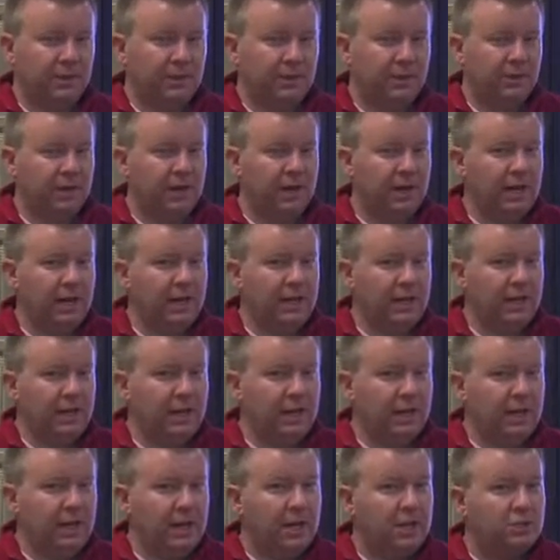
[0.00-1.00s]
okay?
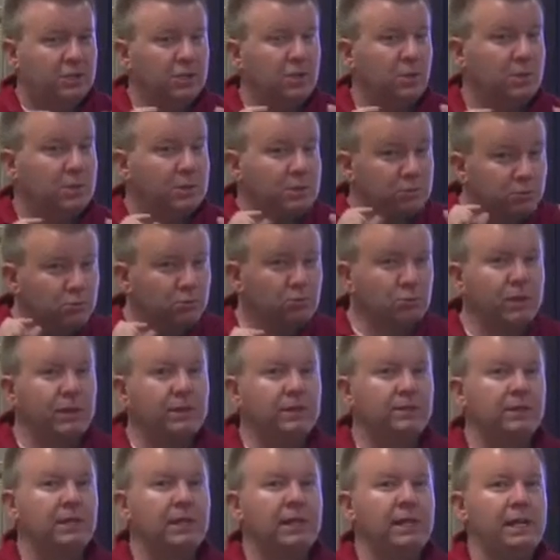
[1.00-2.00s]
So it's
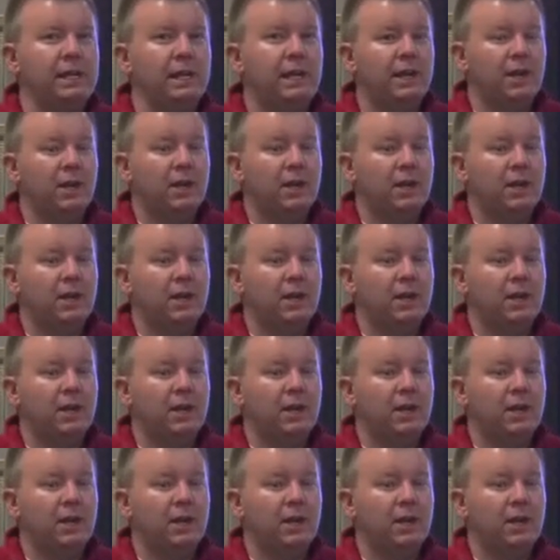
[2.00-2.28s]
really